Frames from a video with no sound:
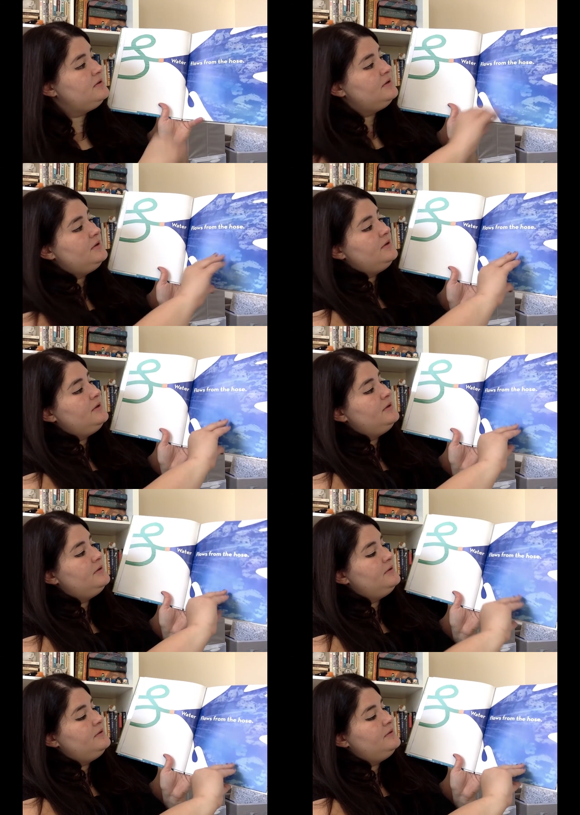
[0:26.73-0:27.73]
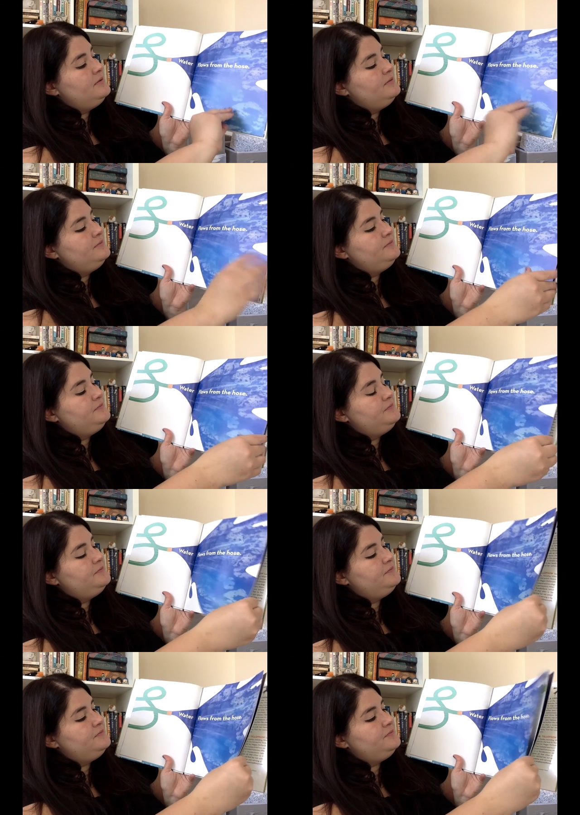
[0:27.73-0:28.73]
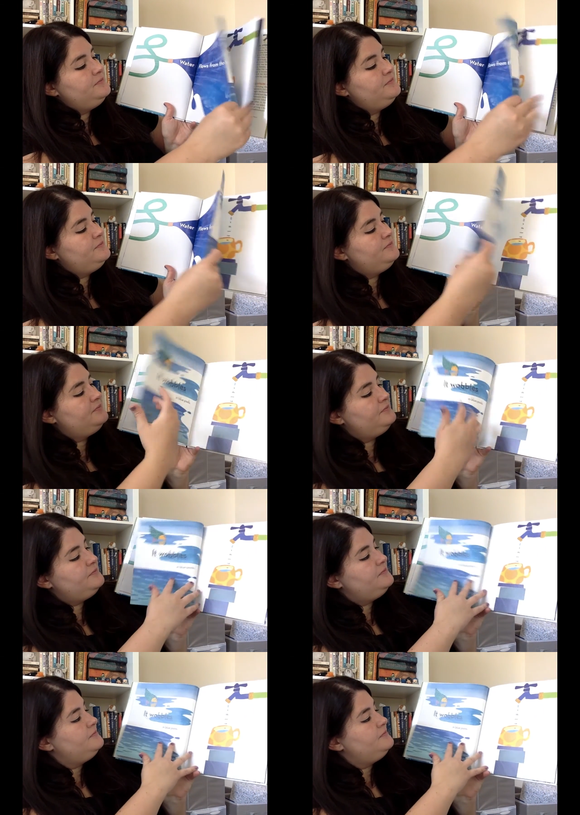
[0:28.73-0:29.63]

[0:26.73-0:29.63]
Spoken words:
[no speech]